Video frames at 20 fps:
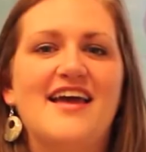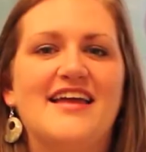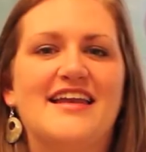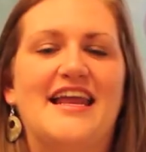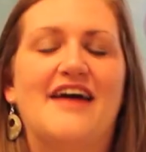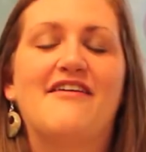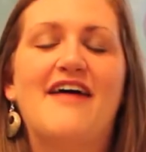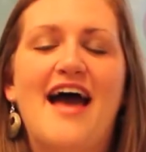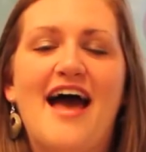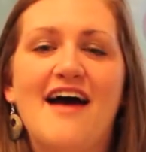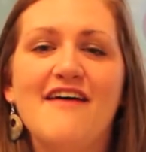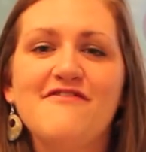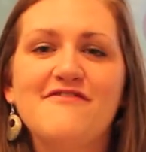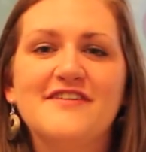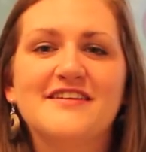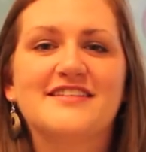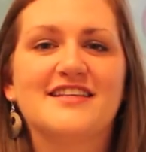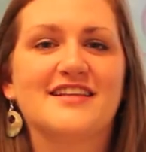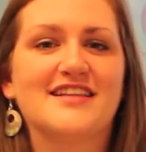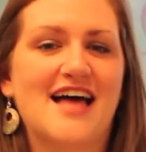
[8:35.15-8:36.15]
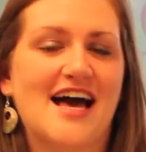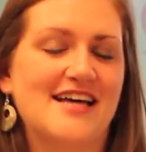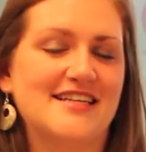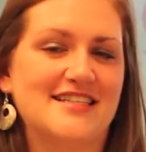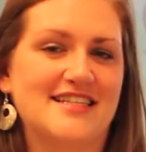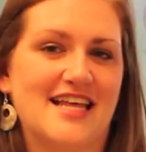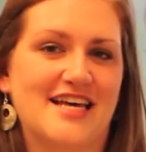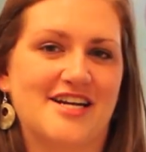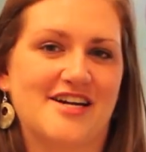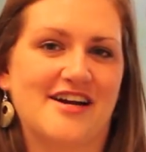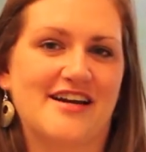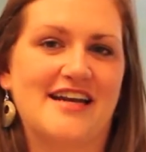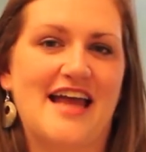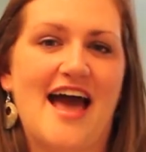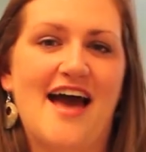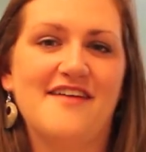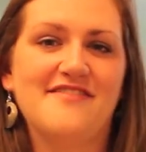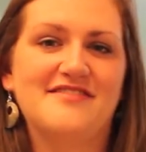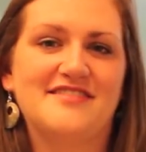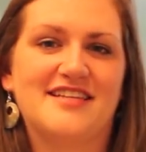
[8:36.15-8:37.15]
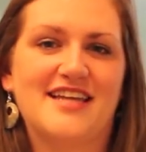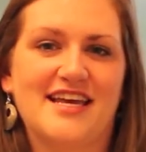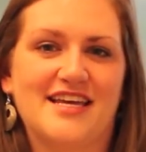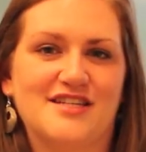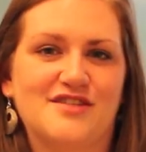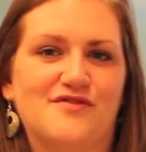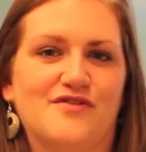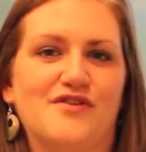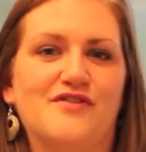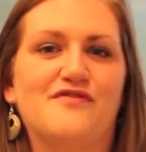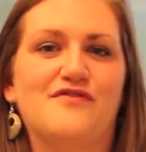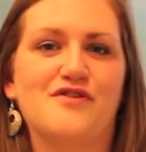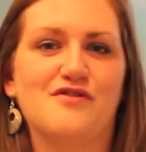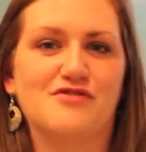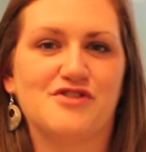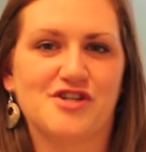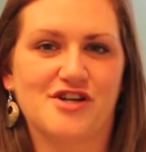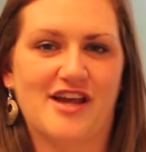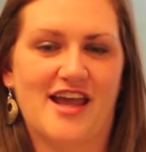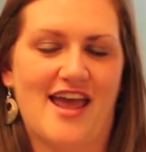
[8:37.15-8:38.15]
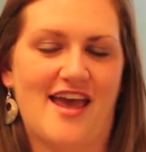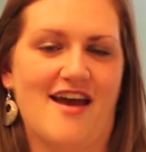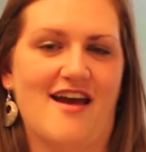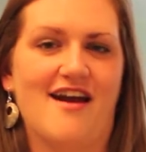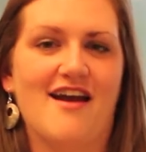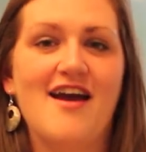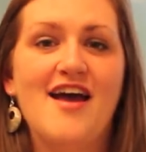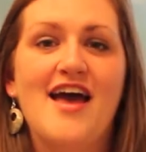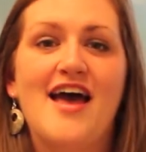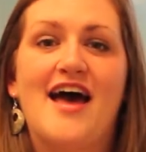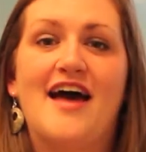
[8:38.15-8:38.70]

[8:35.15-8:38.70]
Now F is the last letter, and F stands for future care,